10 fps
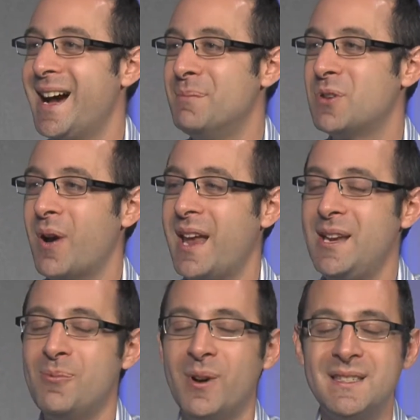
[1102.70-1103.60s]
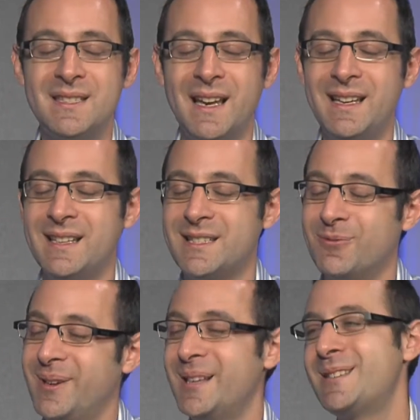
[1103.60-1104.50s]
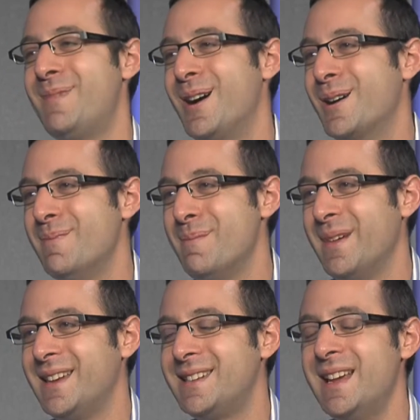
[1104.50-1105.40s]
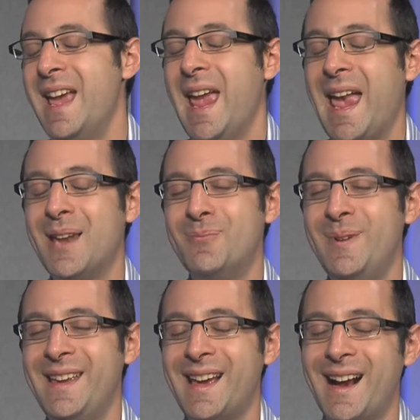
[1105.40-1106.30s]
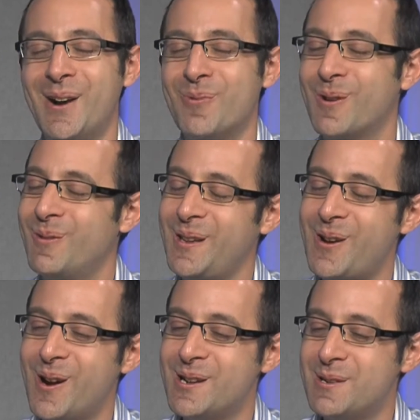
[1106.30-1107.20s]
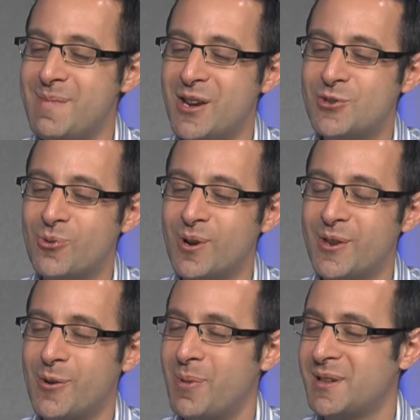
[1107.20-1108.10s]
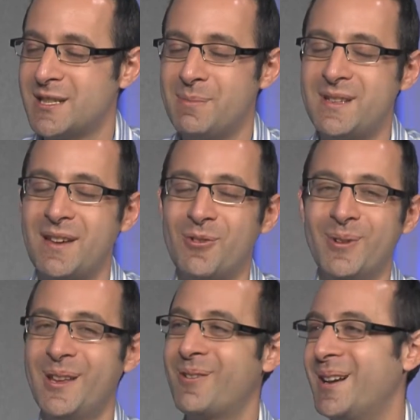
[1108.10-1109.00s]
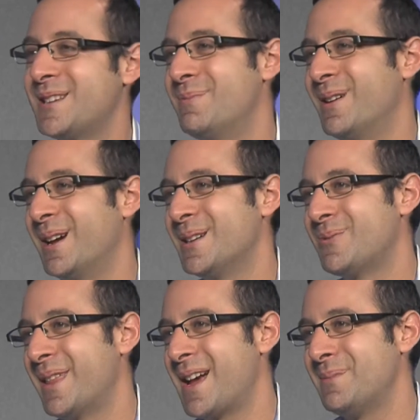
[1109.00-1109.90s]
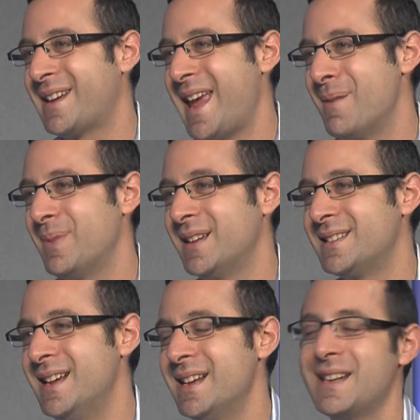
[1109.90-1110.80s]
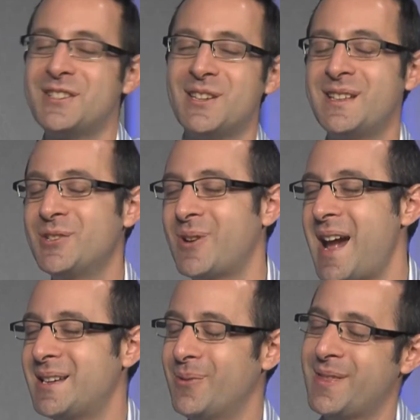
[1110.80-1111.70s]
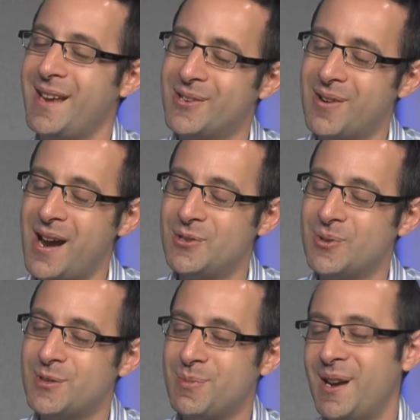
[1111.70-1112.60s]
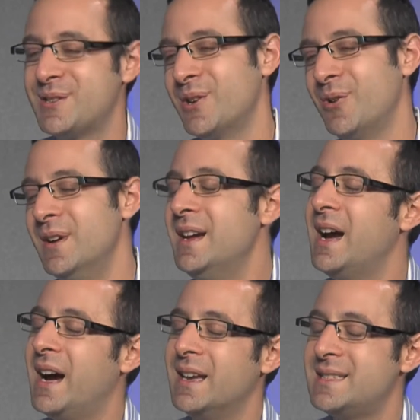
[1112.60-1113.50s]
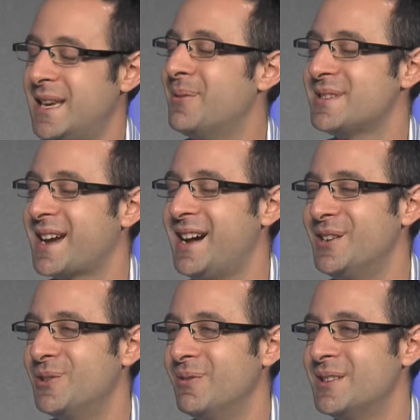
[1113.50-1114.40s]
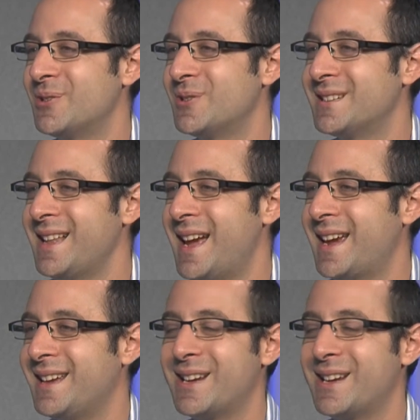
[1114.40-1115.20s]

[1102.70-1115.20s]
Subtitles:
So any one study, it's a really small commitment. And we work really hard to make sure that our participants have a really great experience when they come to campus, not just interacting with undergraduates, but also seeing what psychology research is like and